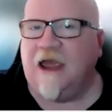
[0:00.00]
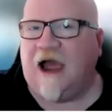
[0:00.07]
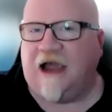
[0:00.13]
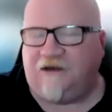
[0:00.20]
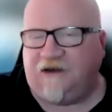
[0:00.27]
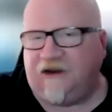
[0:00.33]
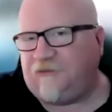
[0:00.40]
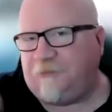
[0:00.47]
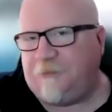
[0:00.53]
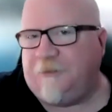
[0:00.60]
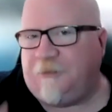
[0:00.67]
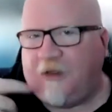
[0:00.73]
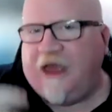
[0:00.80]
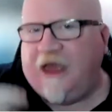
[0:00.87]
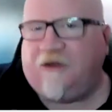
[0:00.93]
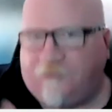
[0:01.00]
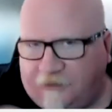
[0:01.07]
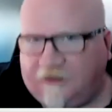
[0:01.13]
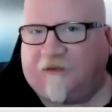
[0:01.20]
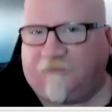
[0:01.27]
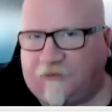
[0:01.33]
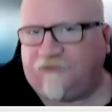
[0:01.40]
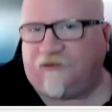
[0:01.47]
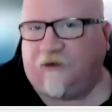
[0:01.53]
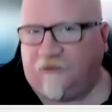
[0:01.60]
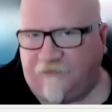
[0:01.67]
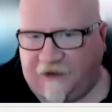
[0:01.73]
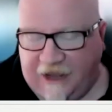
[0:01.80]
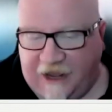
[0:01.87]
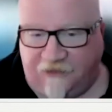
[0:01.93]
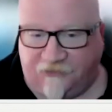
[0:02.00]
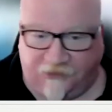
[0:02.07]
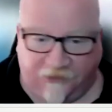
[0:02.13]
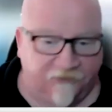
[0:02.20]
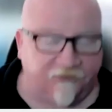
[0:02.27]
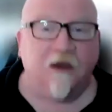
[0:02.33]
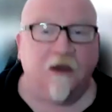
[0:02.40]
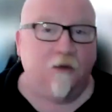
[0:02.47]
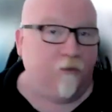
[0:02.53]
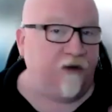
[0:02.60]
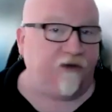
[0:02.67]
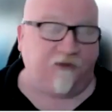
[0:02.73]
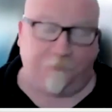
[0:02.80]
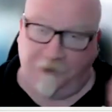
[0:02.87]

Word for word: I teach people entry level certifications, which